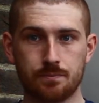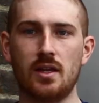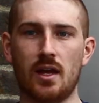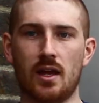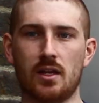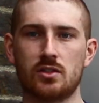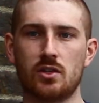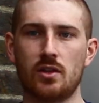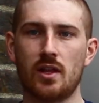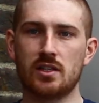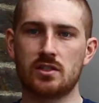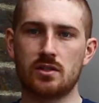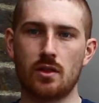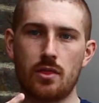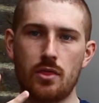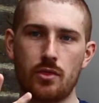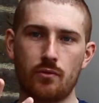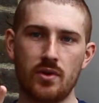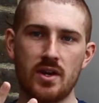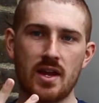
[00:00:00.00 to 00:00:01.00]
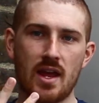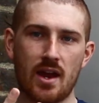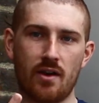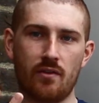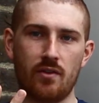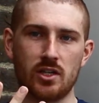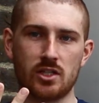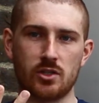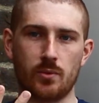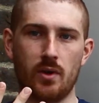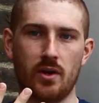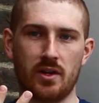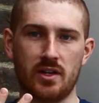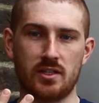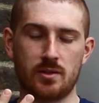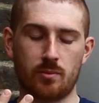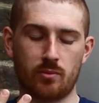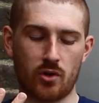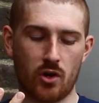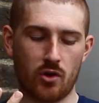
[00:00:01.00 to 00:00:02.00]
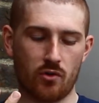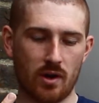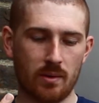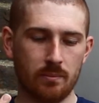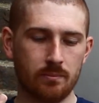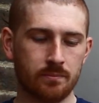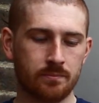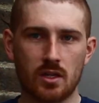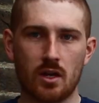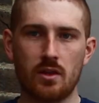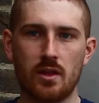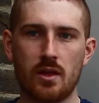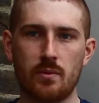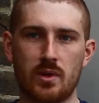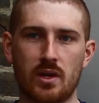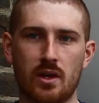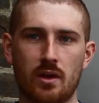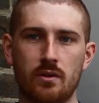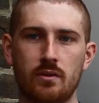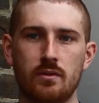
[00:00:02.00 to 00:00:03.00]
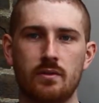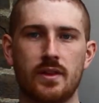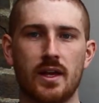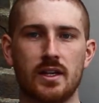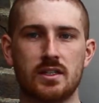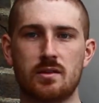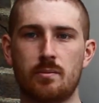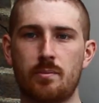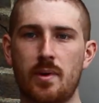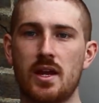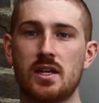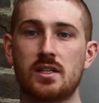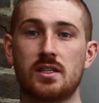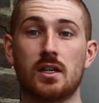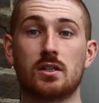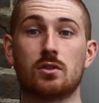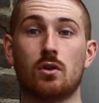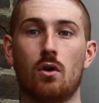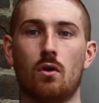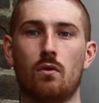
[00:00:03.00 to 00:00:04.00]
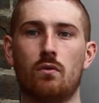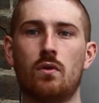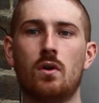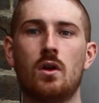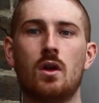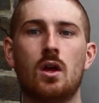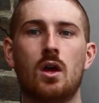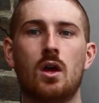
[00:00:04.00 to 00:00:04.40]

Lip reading: Yeah, so that's the 3 areas that we're looking to program. So there we go. That's the basics of